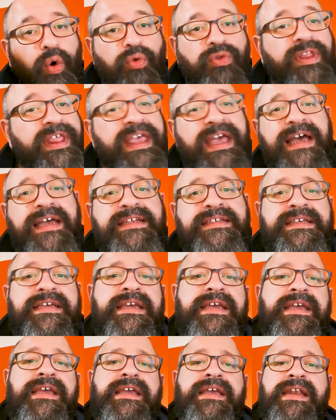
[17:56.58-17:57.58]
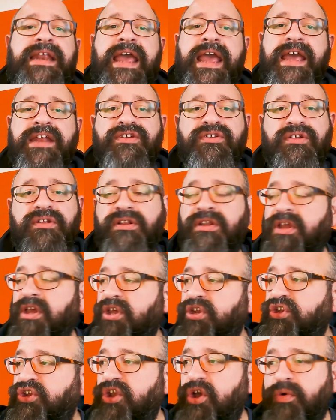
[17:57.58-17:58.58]
only IT can handle
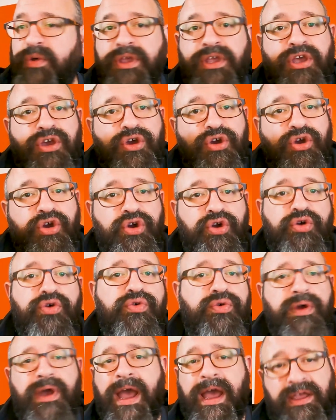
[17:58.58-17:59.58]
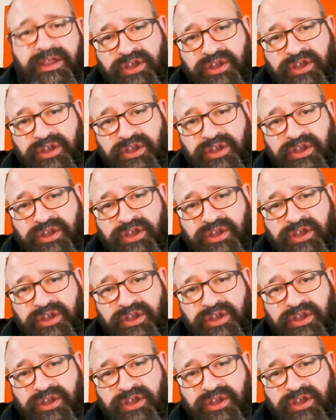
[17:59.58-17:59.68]
knowing who